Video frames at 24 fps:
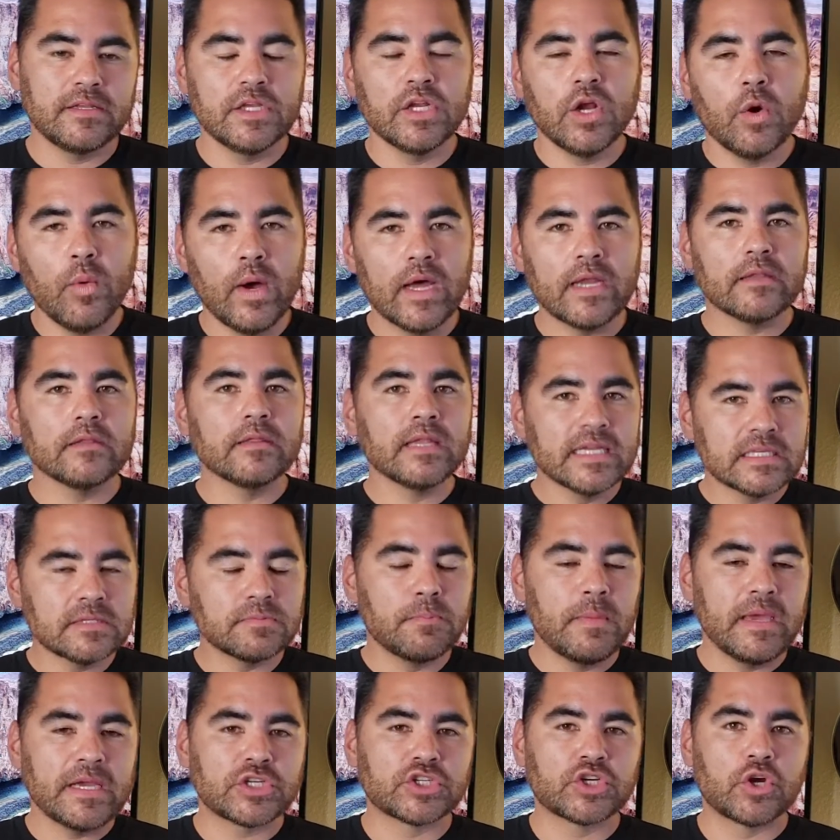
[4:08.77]
you know what, let's
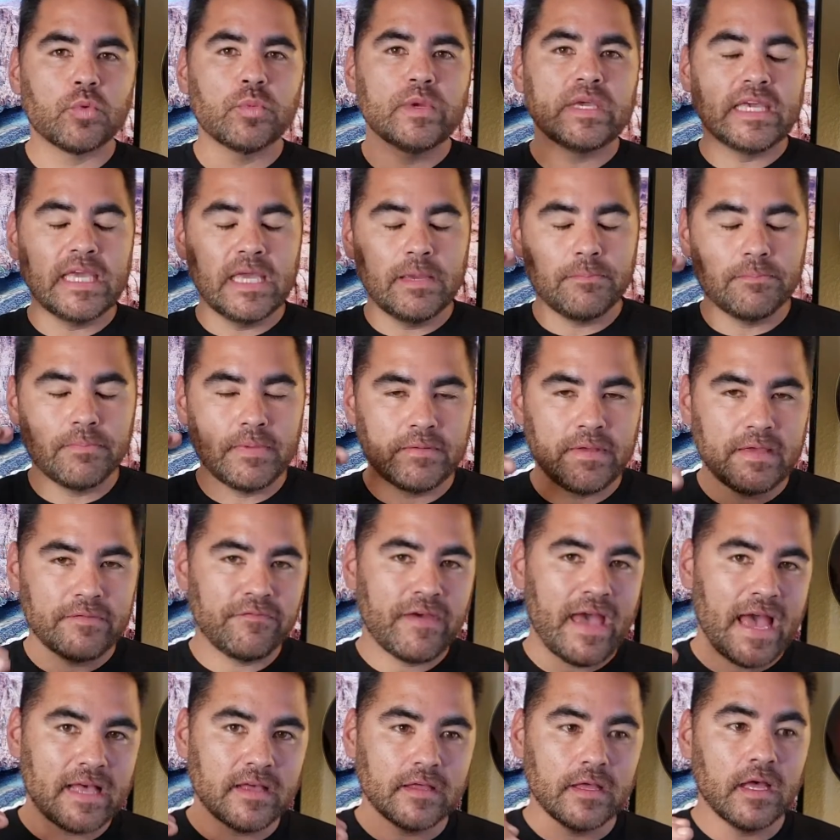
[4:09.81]
make sure we keep
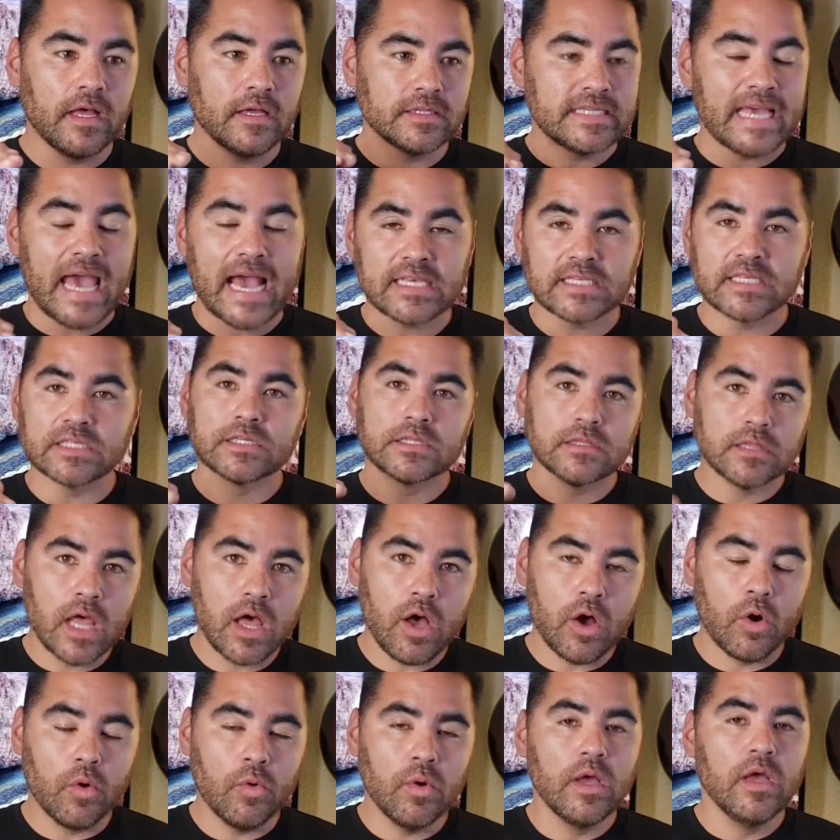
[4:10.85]
uh, taxes
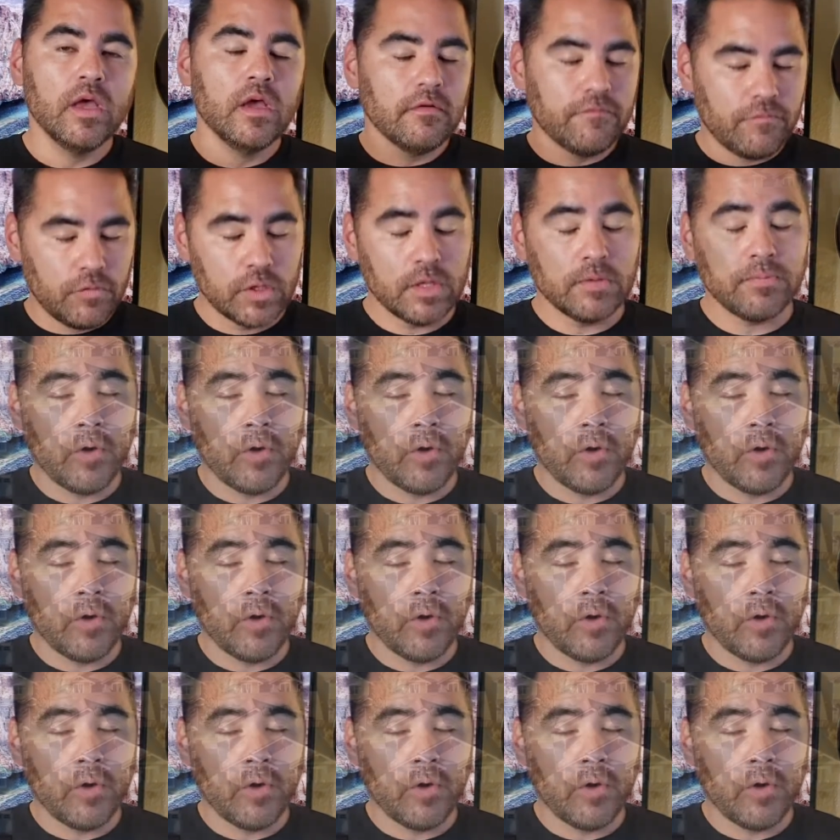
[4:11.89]
low for the